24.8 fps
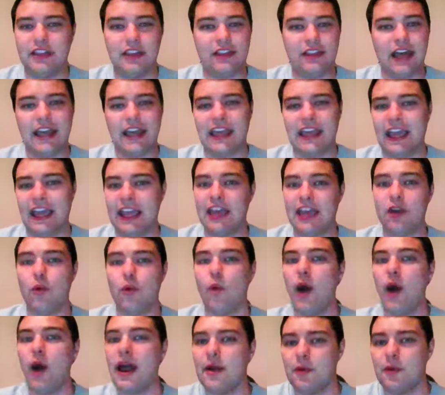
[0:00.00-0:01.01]
that they can get
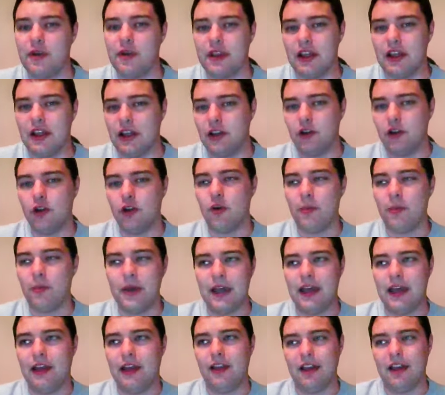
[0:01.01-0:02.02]
away with it a little
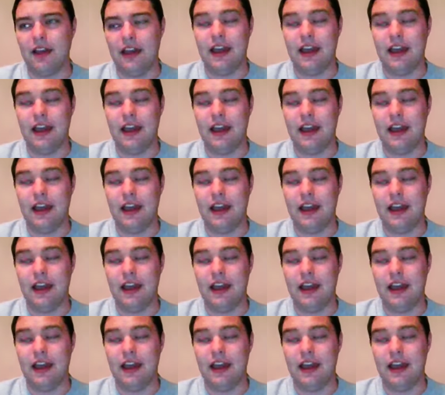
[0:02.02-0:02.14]
bit.